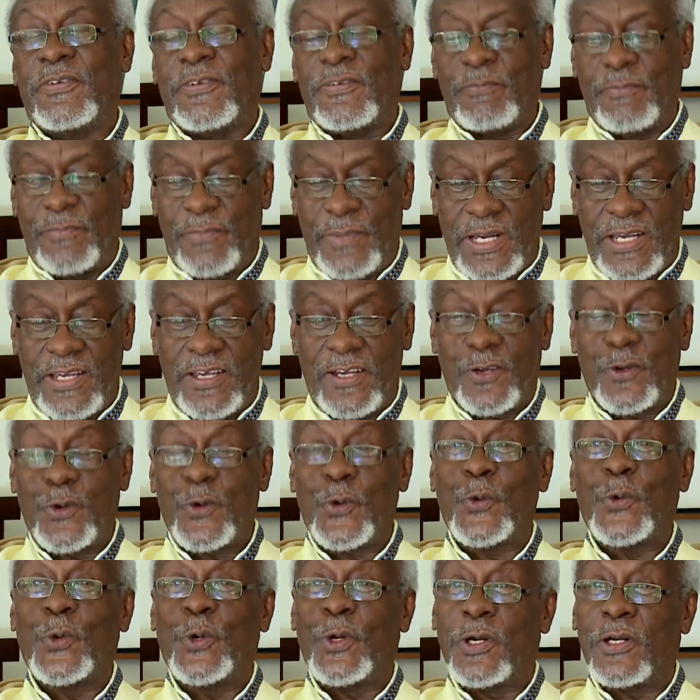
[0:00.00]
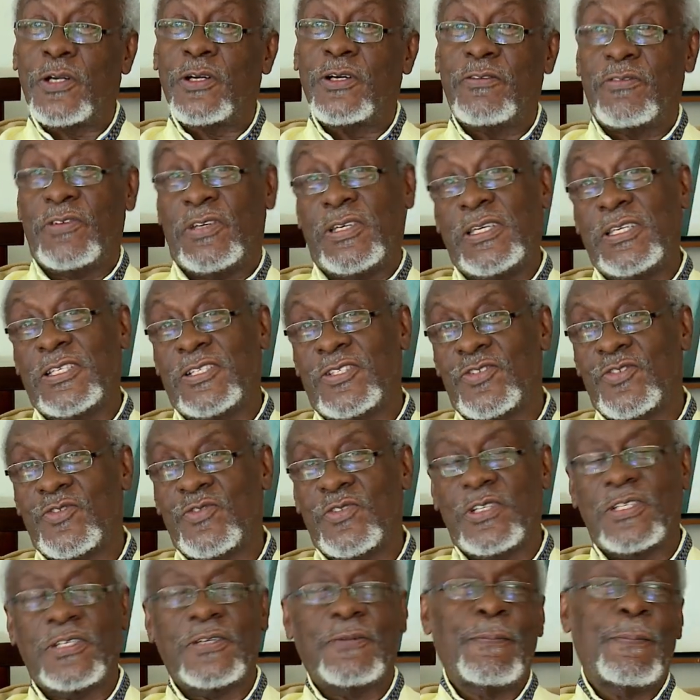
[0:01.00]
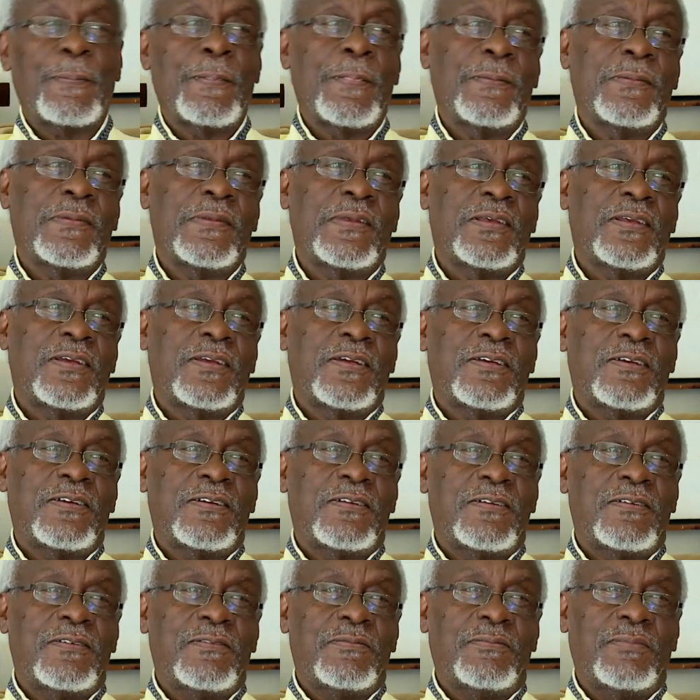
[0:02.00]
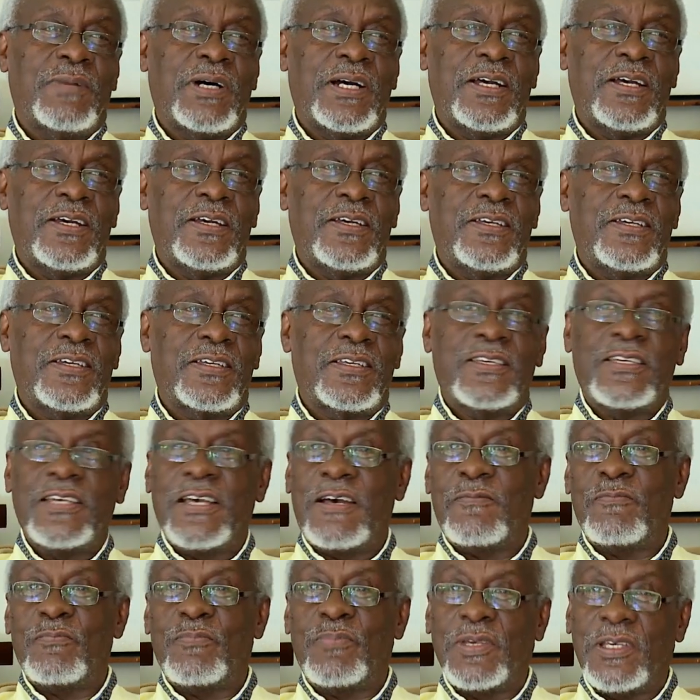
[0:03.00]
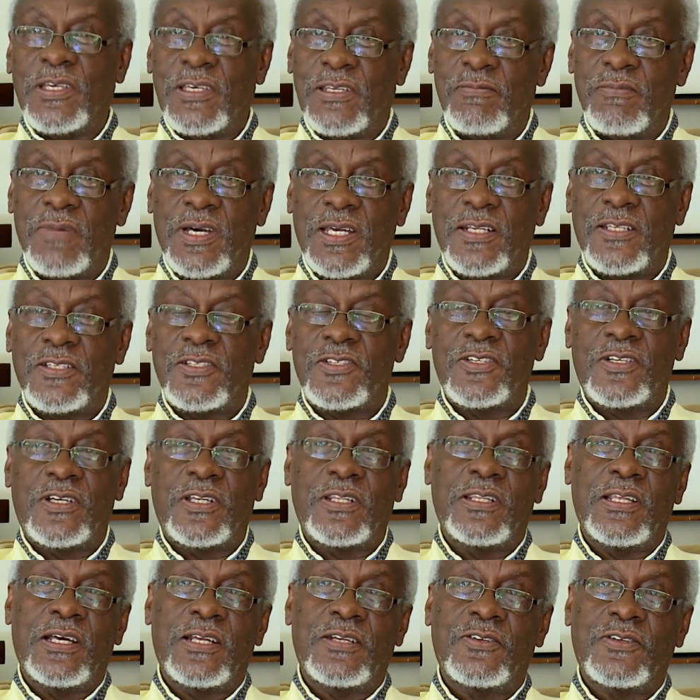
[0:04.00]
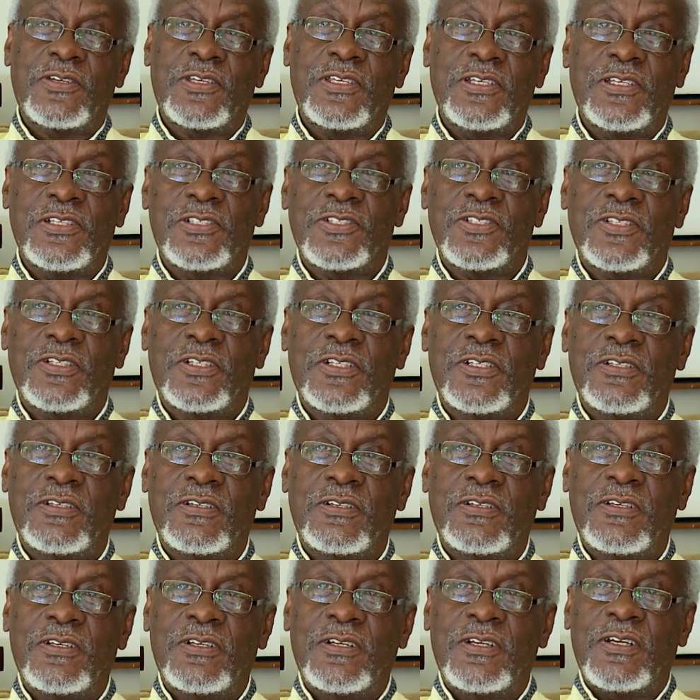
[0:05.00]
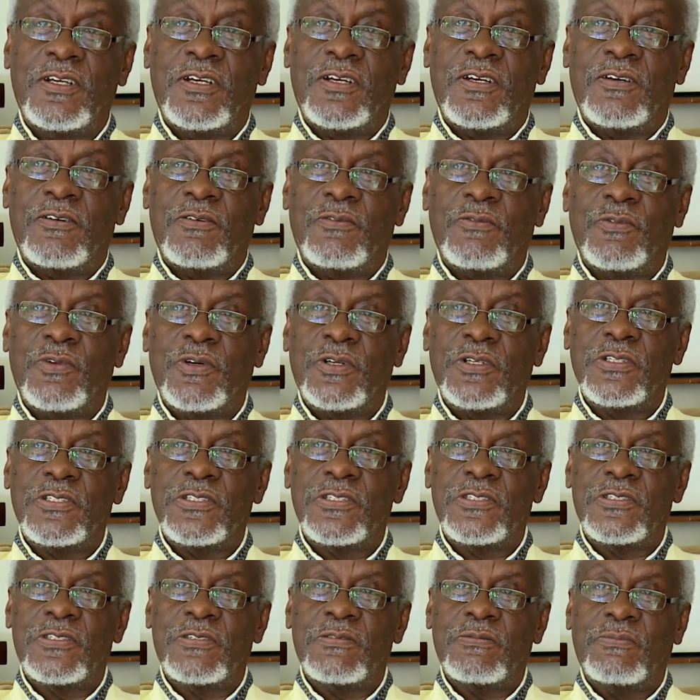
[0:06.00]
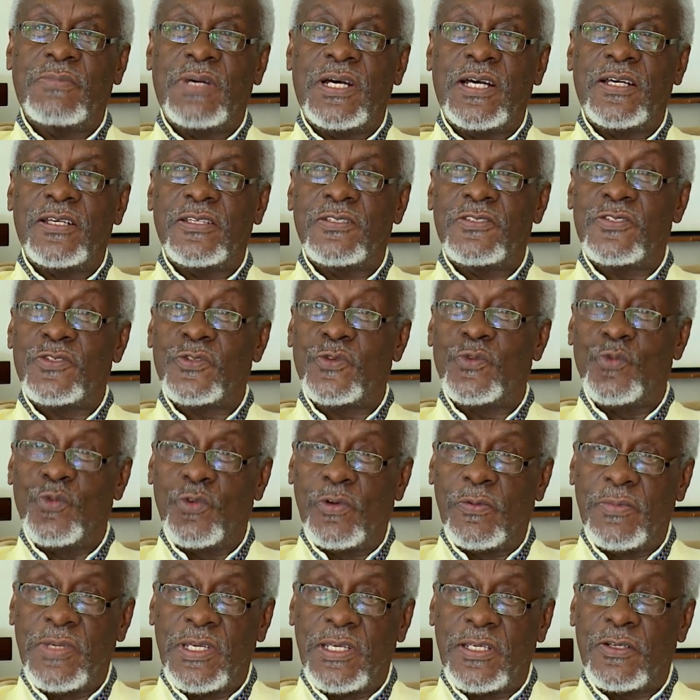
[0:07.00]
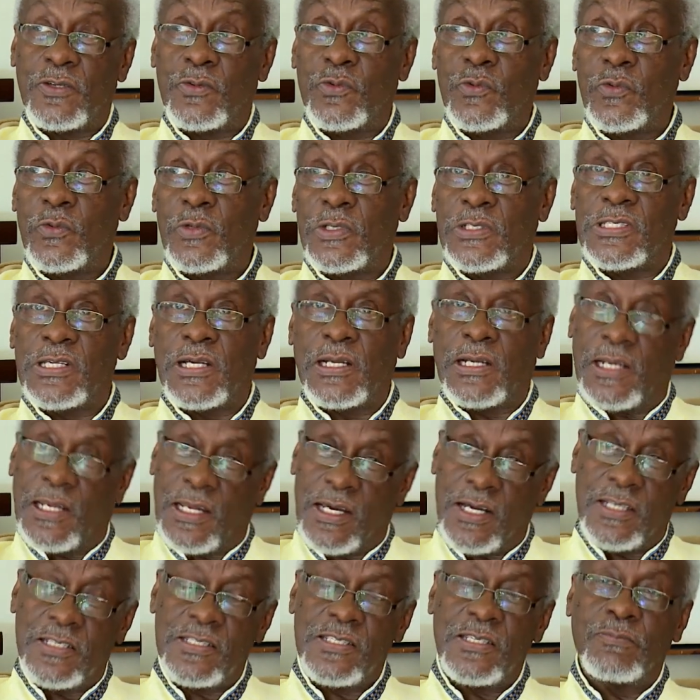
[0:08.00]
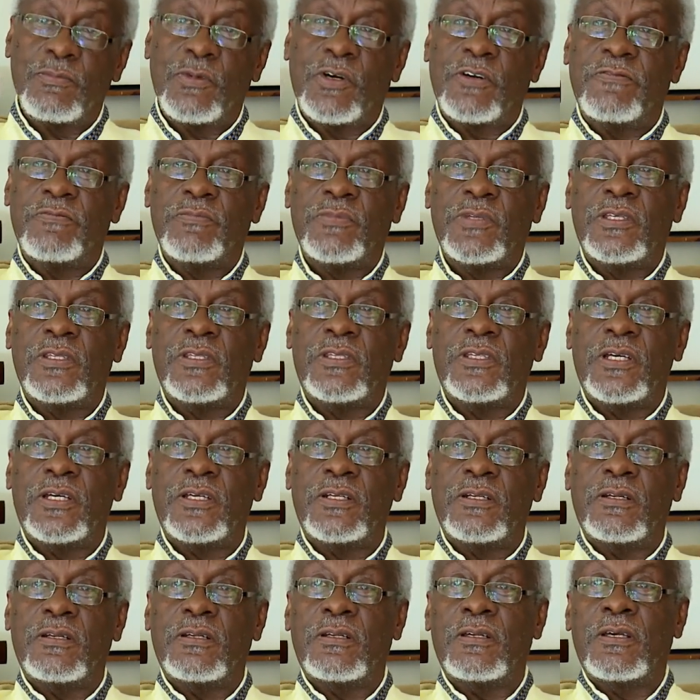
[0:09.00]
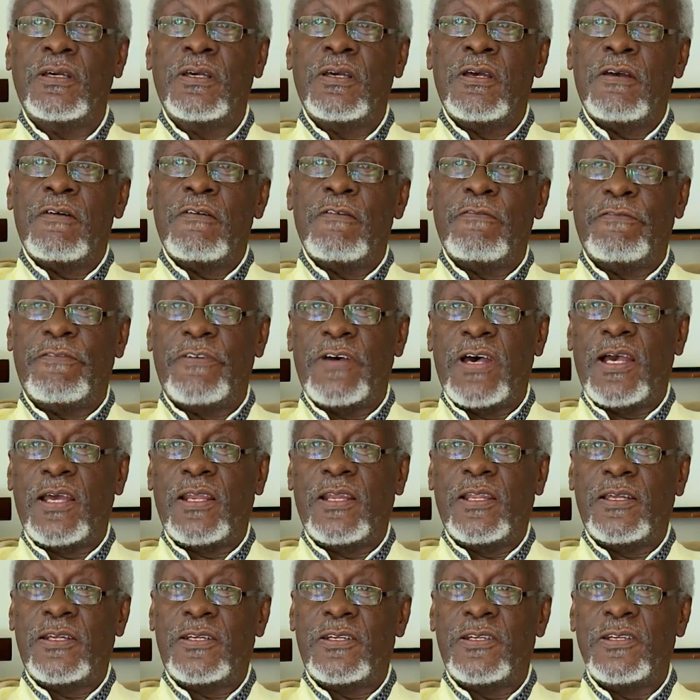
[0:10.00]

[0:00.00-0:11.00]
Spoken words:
by a quirk of history, my campaign manager on that occasion was my schoolmate, who was a class above me then, Violet